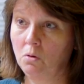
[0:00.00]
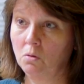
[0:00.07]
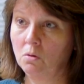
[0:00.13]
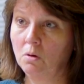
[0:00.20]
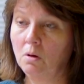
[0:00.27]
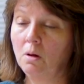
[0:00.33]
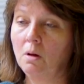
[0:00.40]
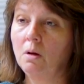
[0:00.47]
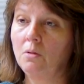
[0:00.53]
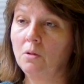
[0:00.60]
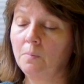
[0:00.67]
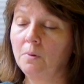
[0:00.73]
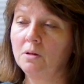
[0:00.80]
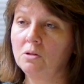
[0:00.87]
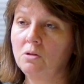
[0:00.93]

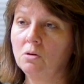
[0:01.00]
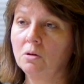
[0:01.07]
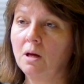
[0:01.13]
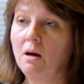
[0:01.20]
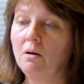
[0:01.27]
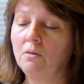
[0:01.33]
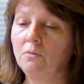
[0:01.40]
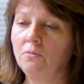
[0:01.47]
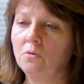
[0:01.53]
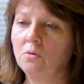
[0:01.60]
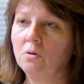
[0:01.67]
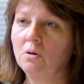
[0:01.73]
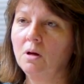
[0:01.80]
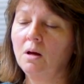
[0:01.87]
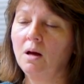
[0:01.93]
the person you're caring
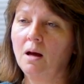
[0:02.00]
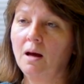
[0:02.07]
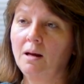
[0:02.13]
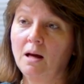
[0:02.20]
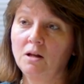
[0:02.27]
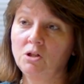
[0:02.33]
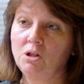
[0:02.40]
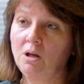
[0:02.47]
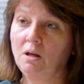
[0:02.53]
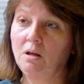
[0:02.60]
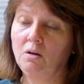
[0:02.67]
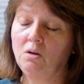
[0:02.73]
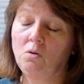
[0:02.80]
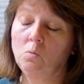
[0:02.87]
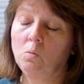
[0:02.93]
for, and
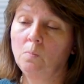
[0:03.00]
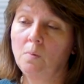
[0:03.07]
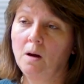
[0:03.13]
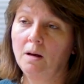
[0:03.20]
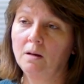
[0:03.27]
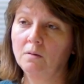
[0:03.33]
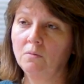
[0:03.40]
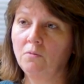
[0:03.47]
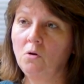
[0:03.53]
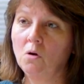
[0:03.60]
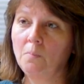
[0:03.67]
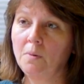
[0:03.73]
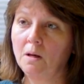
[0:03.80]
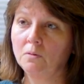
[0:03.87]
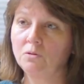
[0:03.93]
actually you will buy it and
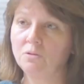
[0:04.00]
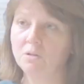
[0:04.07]
not be able to